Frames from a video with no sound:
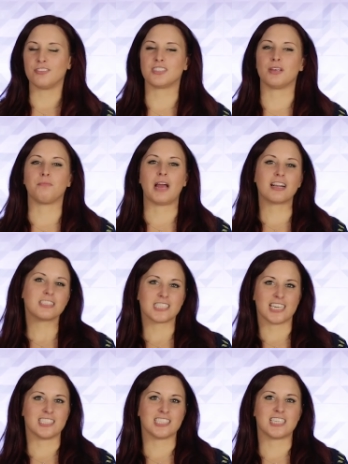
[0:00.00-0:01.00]
visit
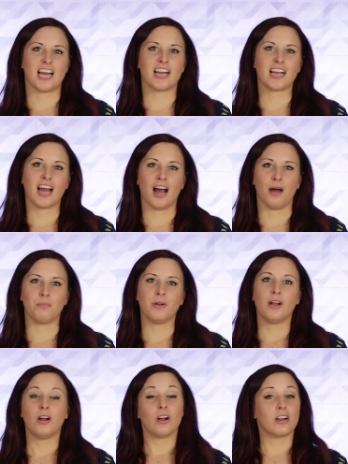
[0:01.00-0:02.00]
macsales.com
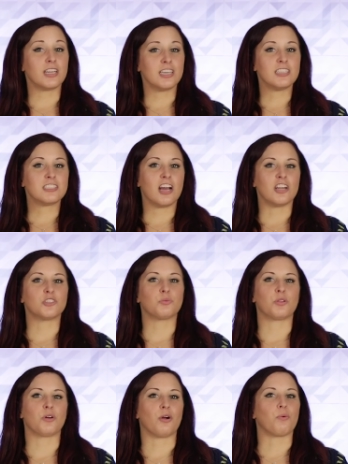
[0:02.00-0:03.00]
or get in touch
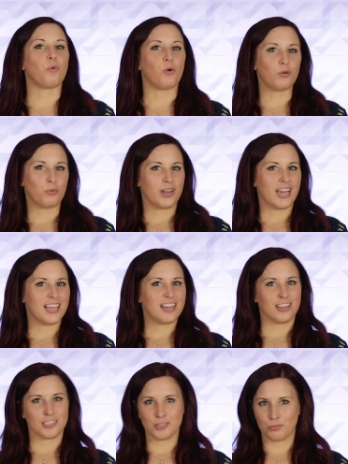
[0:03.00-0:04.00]
with our award-winning
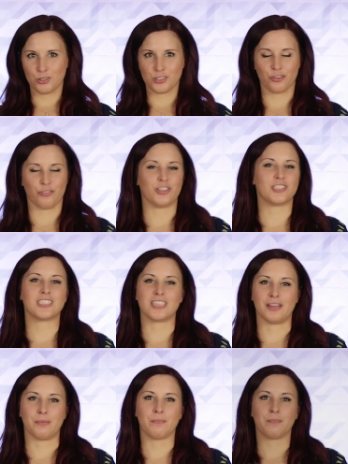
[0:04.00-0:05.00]
customer service
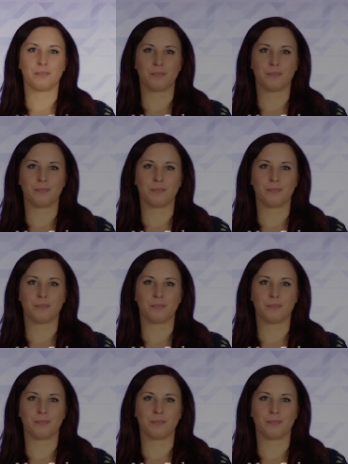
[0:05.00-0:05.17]
team.